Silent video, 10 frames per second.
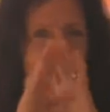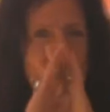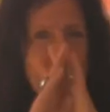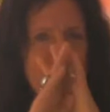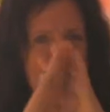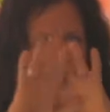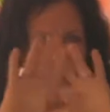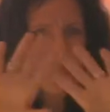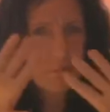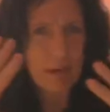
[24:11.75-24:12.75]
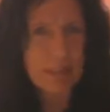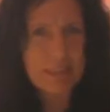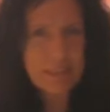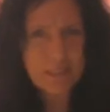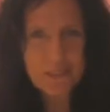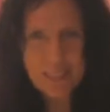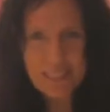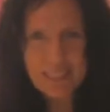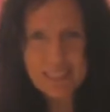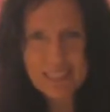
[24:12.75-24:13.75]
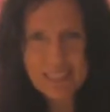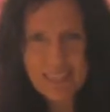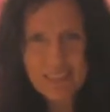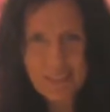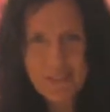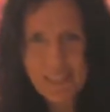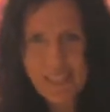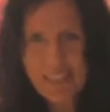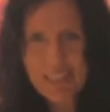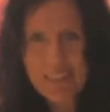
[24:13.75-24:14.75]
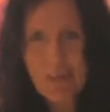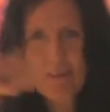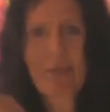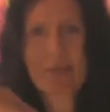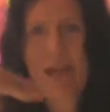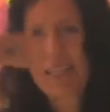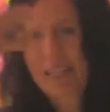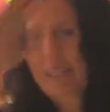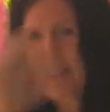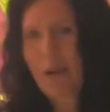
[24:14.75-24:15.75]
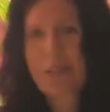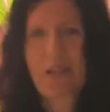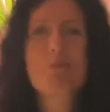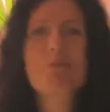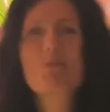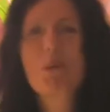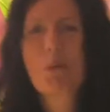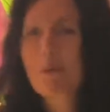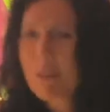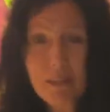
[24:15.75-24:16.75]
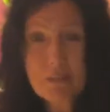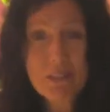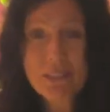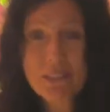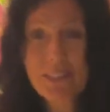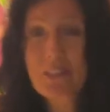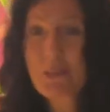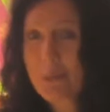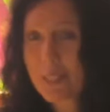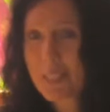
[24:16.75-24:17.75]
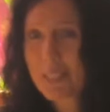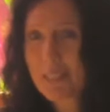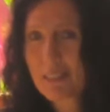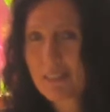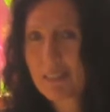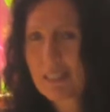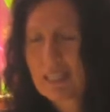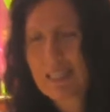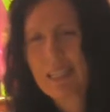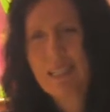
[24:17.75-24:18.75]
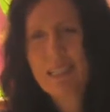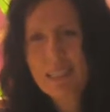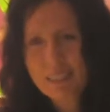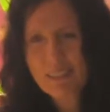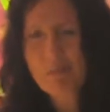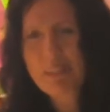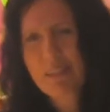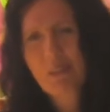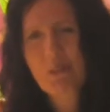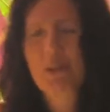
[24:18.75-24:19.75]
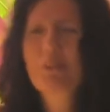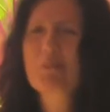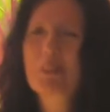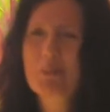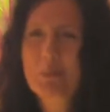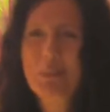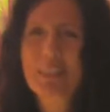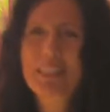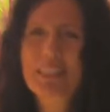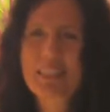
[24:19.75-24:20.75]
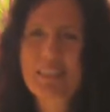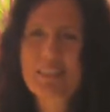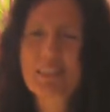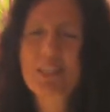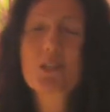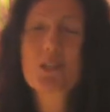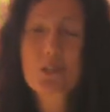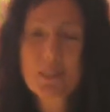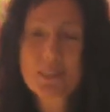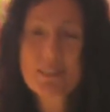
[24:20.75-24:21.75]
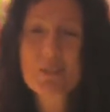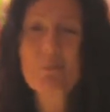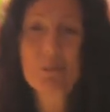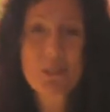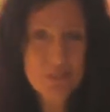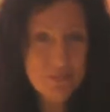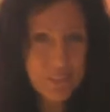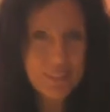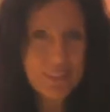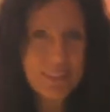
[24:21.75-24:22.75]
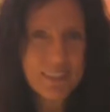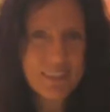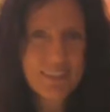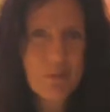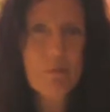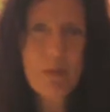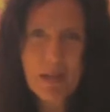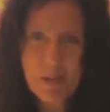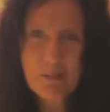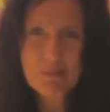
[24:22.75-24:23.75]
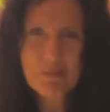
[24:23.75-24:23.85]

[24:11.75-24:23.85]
And then we can part the curtains and create miraculous outcome, whatever it is that you wish. And let me tell you out of experience, endurance and perseverance pay off.